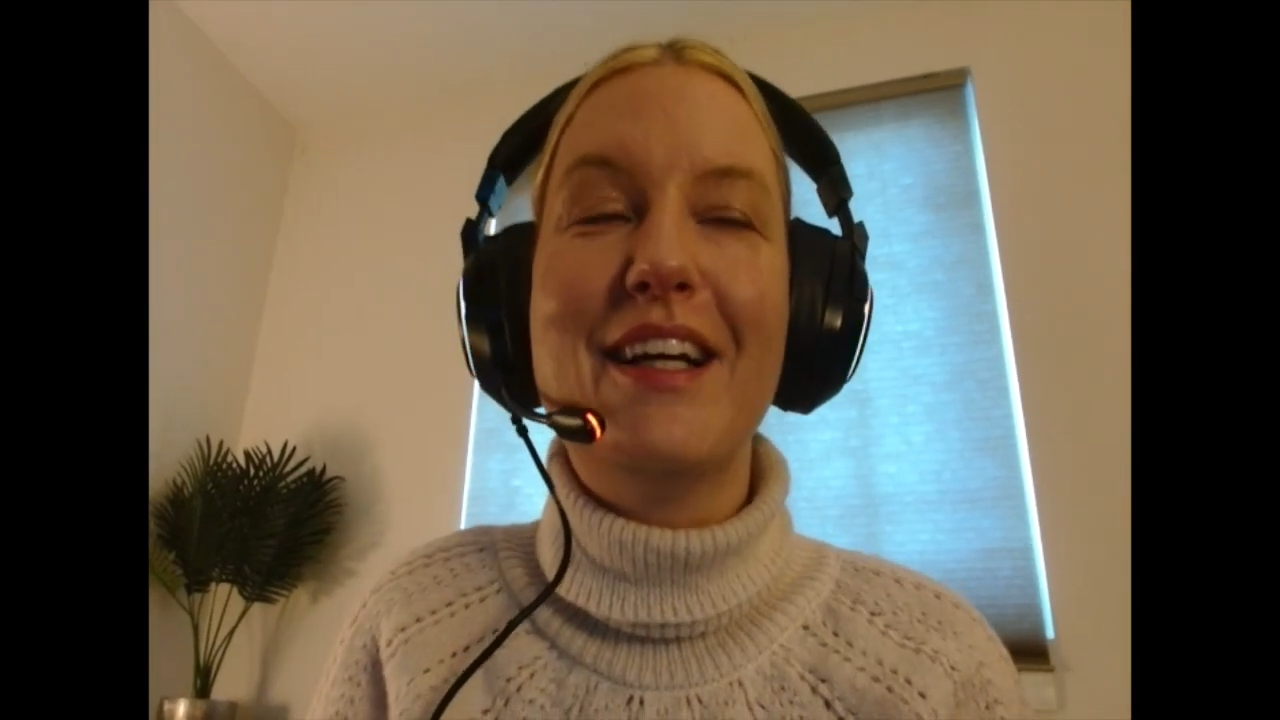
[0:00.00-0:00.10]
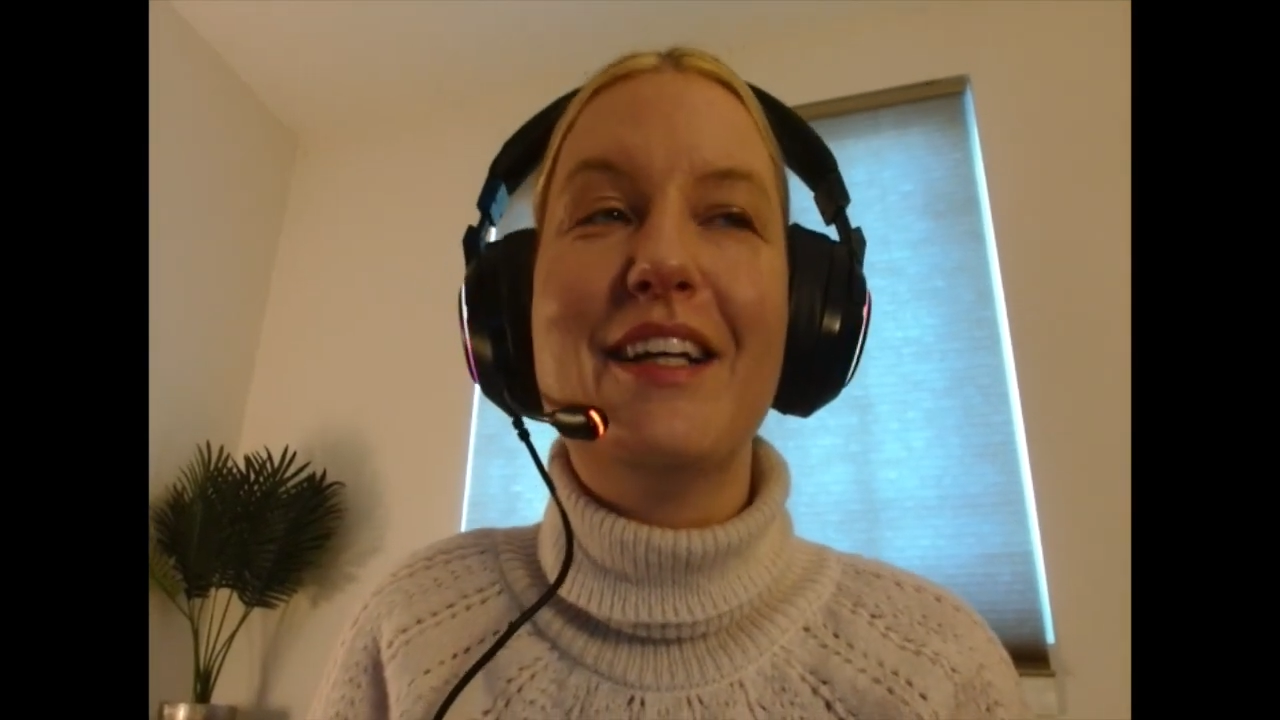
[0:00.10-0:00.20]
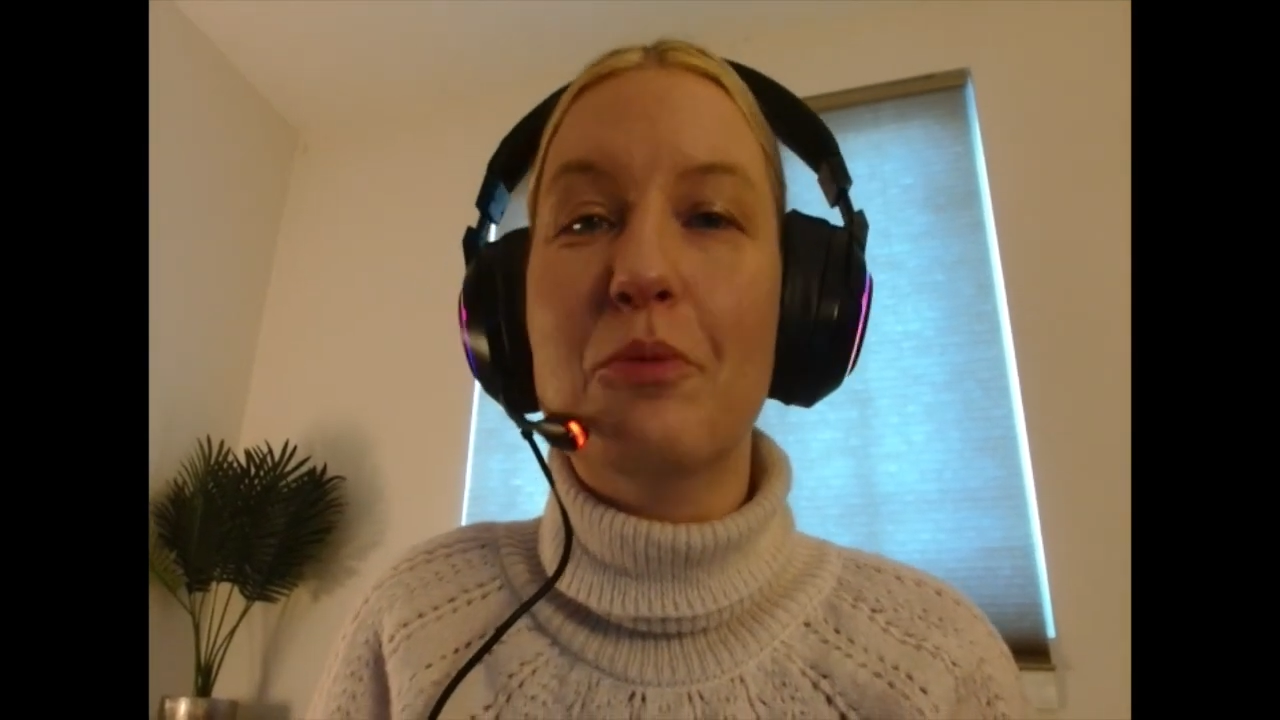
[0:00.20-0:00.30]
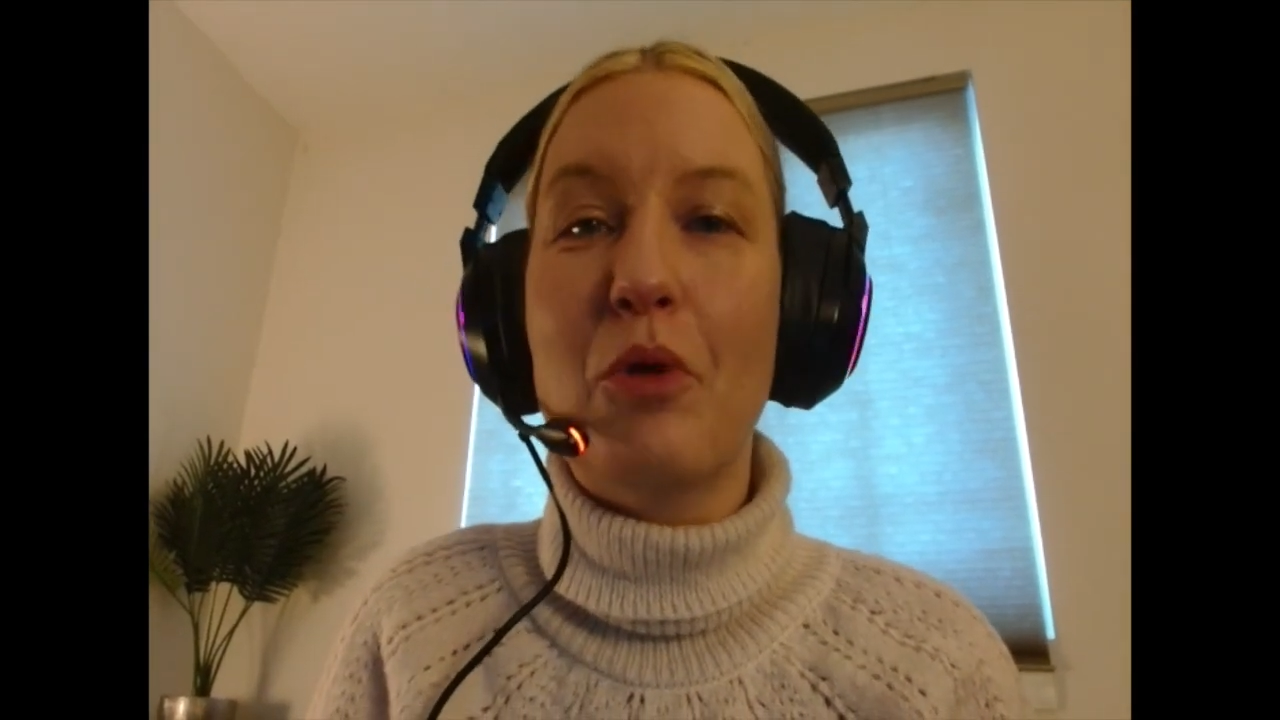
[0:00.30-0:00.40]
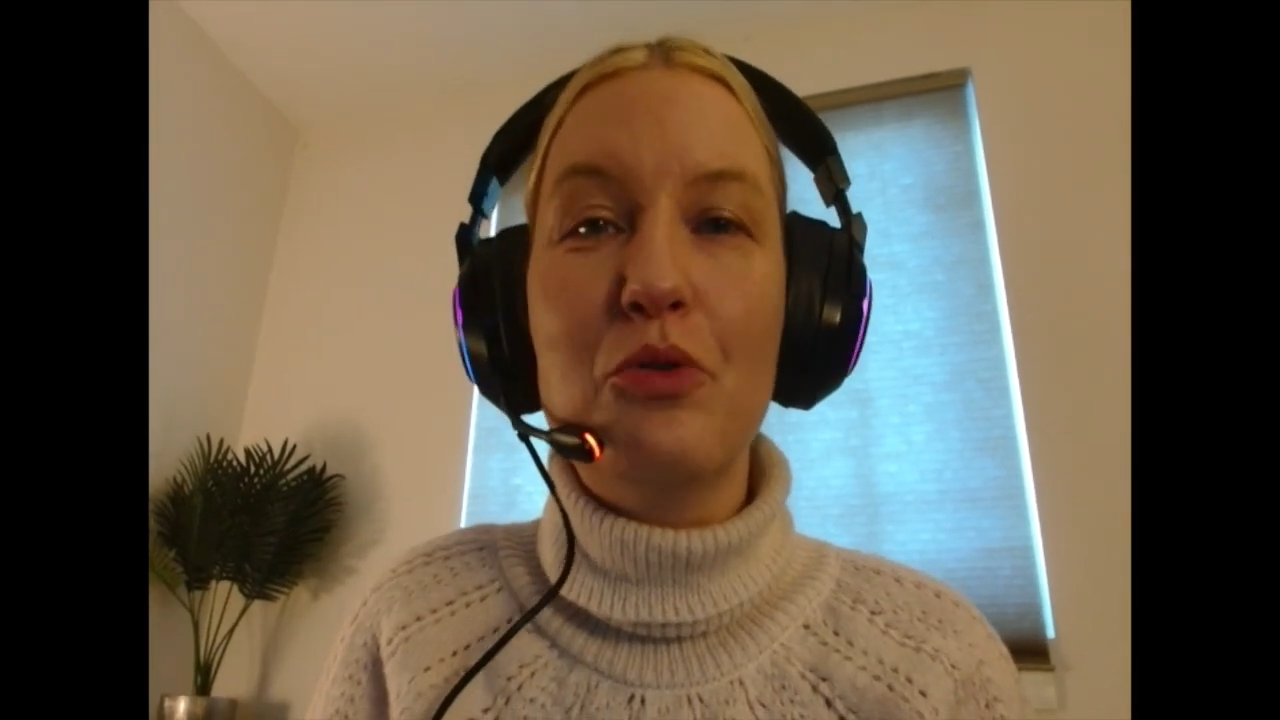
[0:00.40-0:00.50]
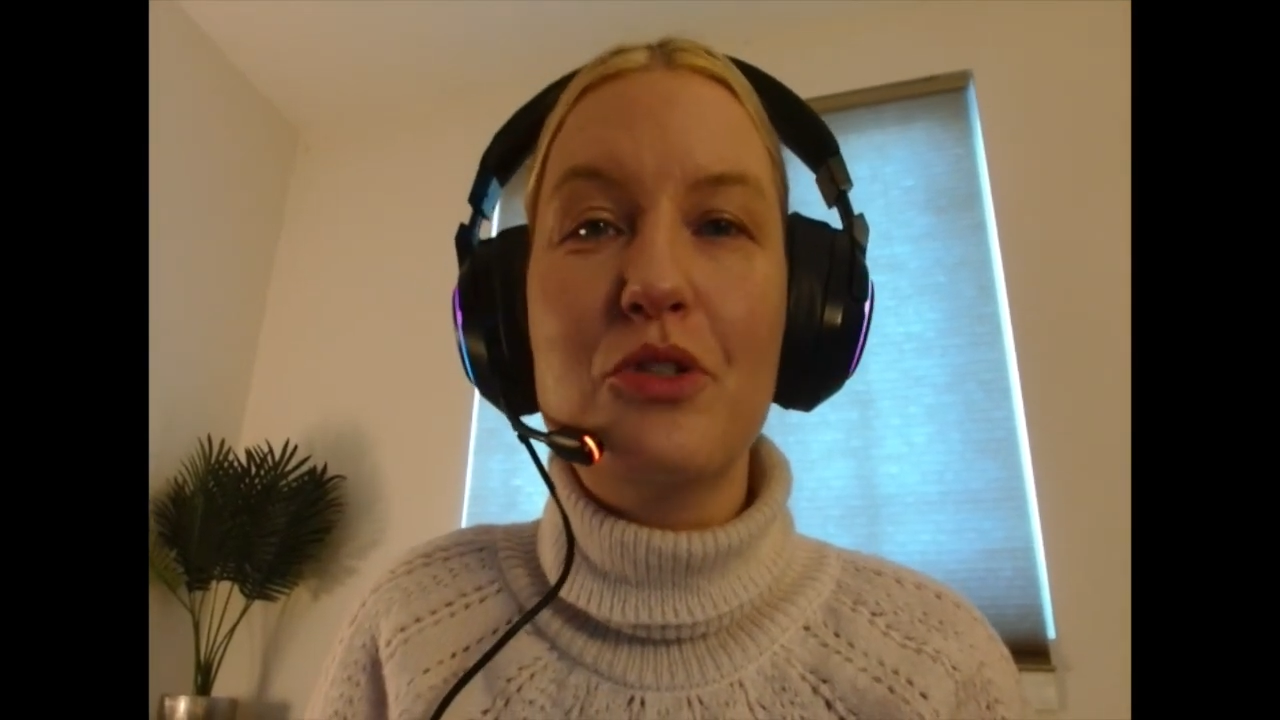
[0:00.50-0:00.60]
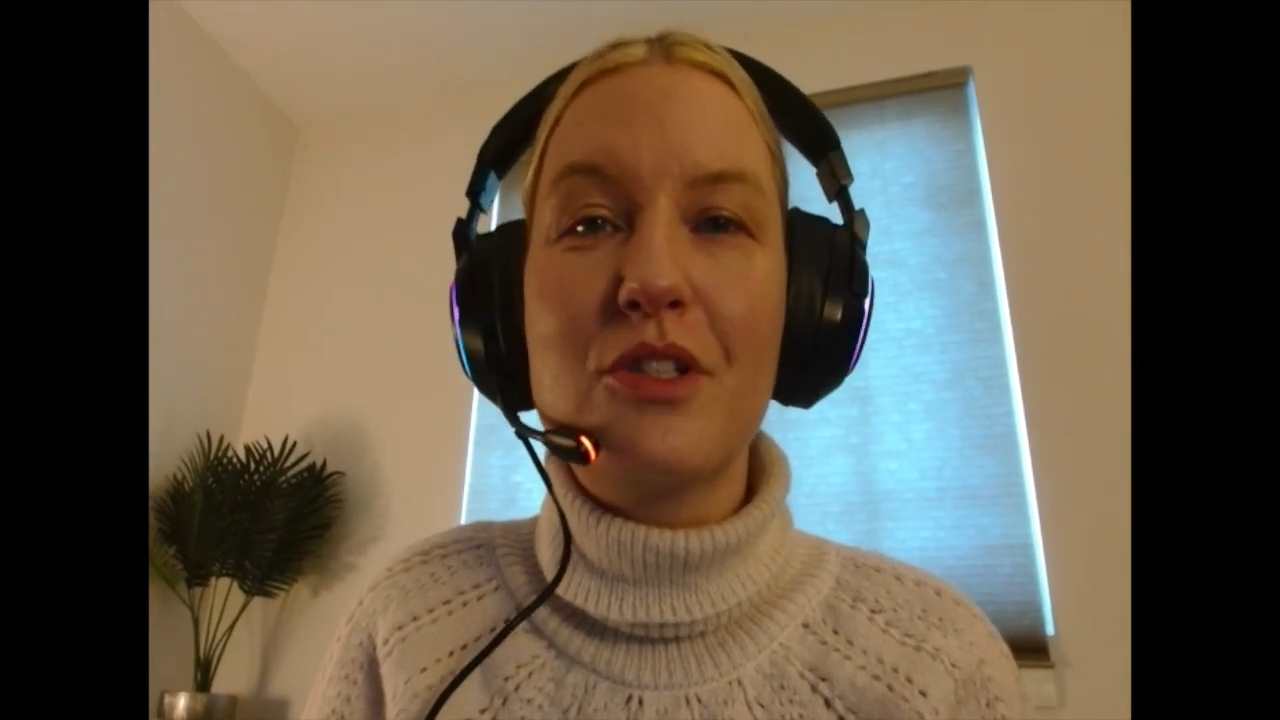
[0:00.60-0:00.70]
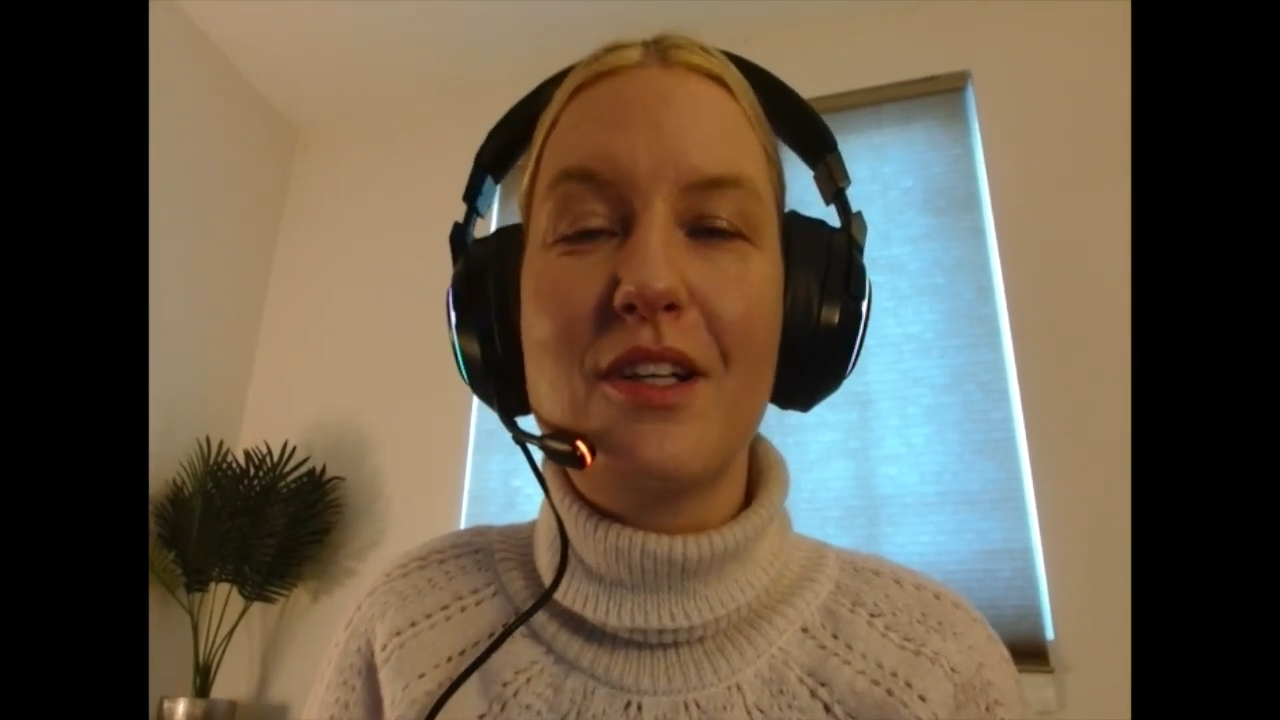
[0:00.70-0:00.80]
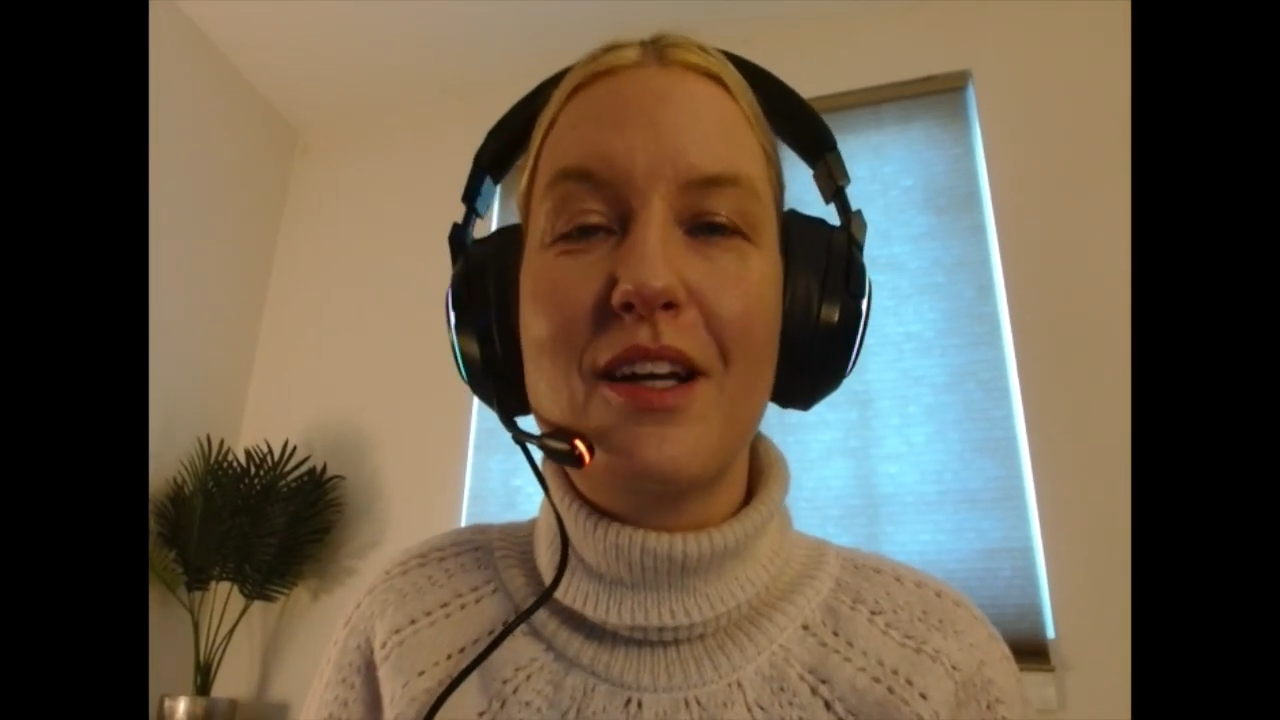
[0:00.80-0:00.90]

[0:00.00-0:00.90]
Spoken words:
the most.